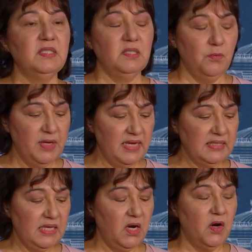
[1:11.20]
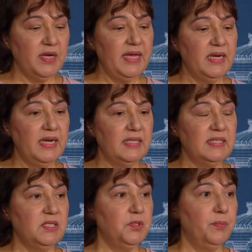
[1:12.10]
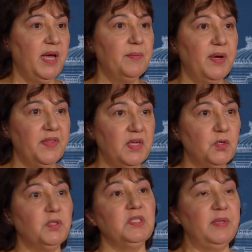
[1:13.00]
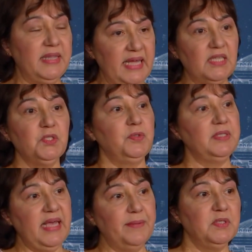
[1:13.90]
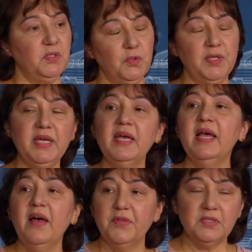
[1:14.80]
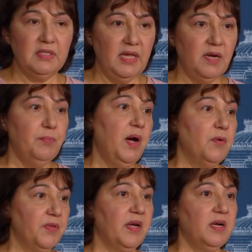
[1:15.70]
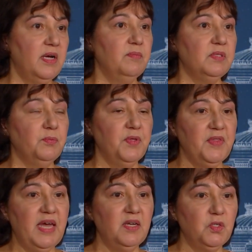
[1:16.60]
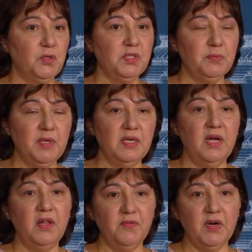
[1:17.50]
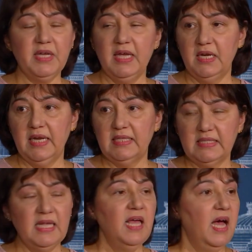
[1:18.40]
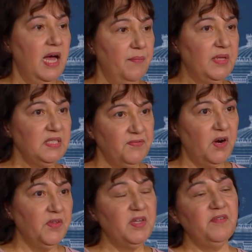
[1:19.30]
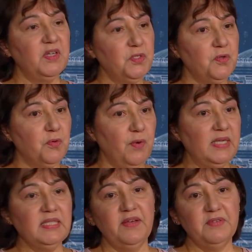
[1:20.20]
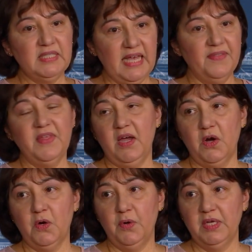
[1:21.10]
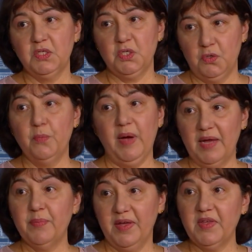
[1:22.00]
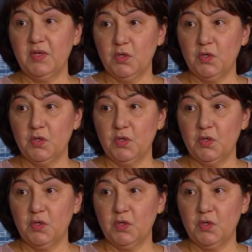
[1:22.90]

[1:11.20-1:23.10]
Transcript: So are we asking our candidates to abide by the endorsement? The answer is absolutely. There's a lot of power that comes with that endorsement, and all of our candidates um, thus far that have entered the race have said they are going to abide by the